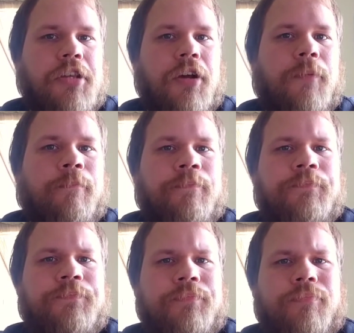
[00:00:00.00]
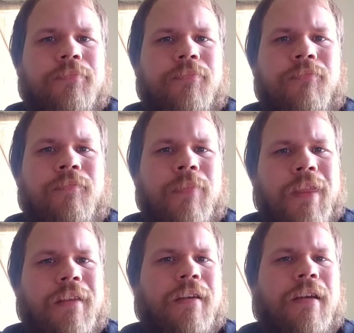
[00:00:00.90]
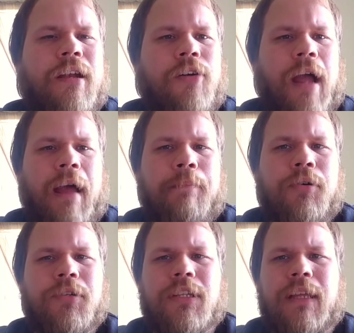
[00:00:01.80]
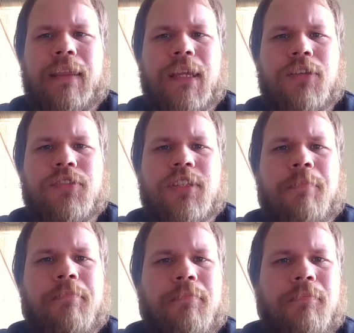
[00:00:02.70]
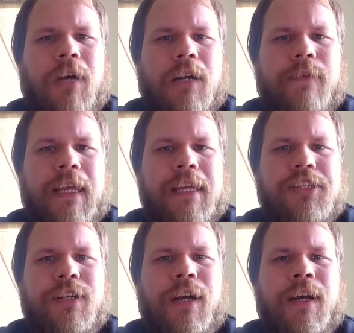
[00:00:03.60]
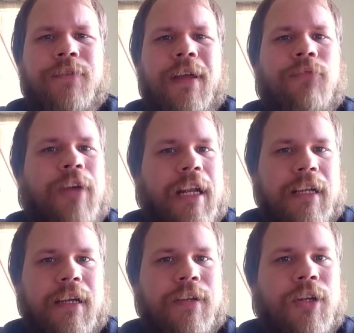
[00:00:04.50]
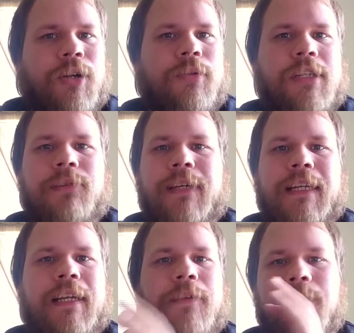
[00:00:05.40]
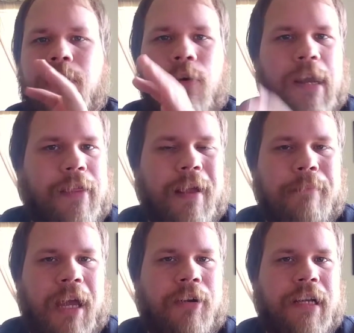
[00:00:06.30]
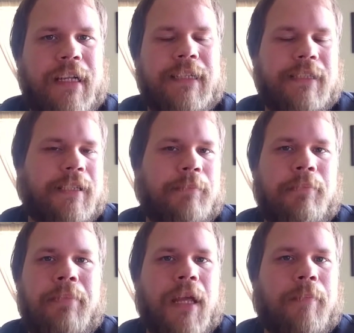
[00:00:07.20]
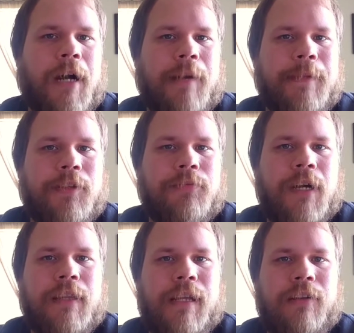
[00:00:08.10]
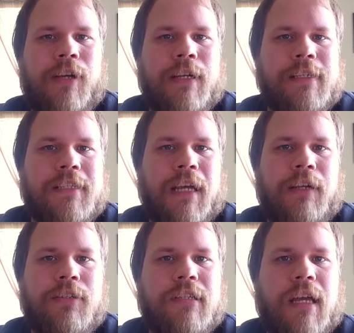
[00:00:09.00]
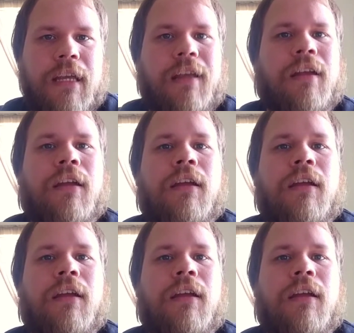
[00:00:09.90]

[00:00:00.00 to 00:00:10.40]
So, I know Apple, I think, uses a modification of Helvetica, which Helvetica, if you know anything about it, it's a big popular font that a lot of designers like,